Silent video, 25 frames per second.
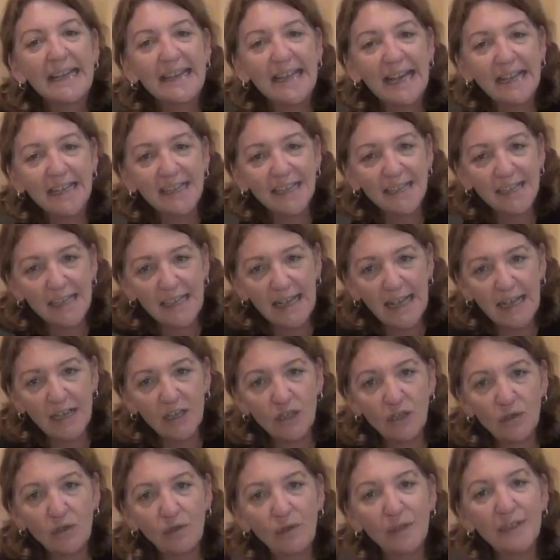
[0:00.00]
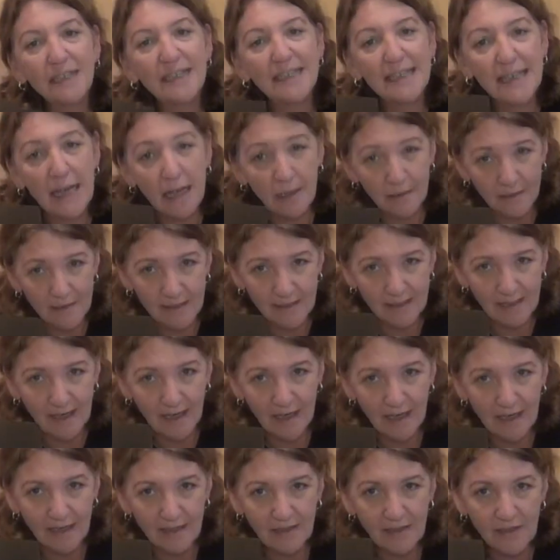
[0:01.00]
that's the actual dull
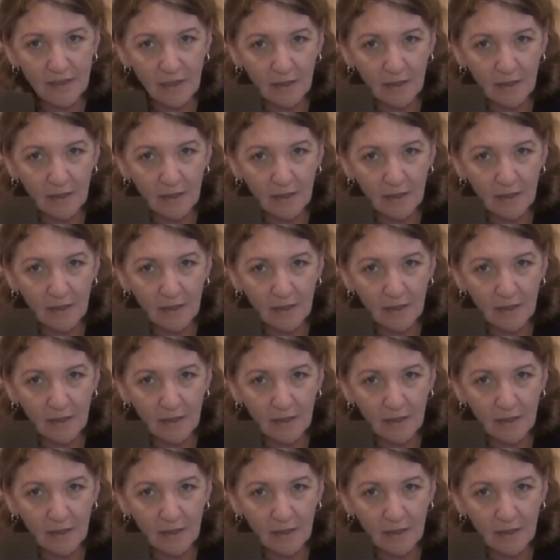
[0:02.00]
side.